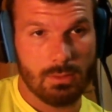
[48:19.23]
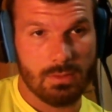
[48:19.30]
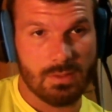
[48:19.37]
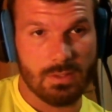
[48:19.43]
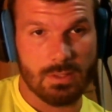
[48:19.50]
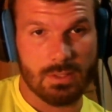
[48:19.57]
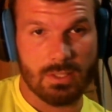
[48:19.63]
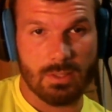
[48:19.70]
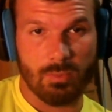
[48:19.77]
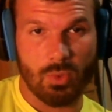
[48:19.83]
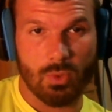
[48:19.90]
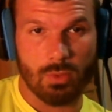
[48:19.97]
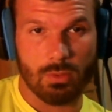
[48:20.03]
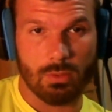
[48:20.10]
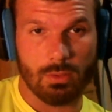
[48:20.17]
It's in the
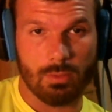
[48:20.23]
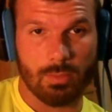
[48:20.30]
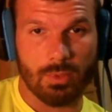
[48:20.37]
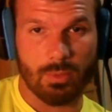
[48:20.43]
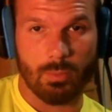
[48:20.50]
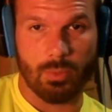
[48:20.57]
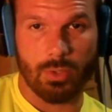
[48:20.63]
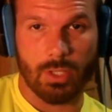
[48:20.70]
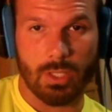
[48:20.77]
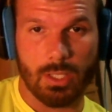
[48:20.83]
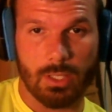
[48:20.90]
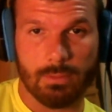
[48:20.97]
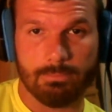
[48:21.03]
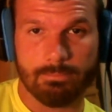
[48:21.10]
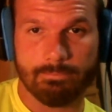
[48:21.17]
temporal lobe of the
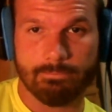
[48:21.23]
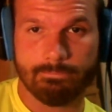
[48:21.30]
brain.